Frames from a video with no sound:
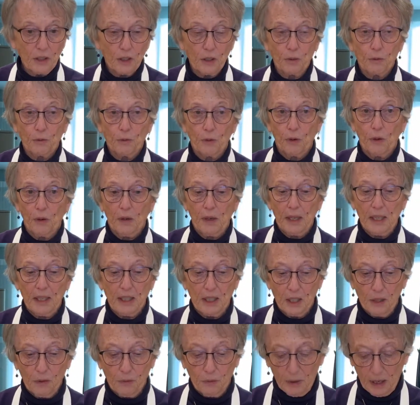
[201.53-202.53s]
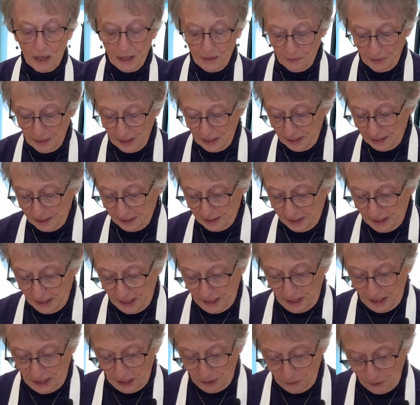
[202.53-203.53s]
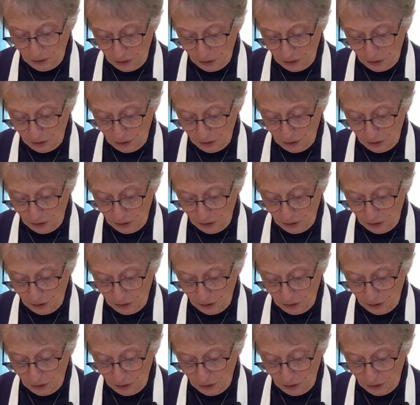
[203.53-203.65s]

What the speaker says: to 4 eggs, to 5 eggs. And when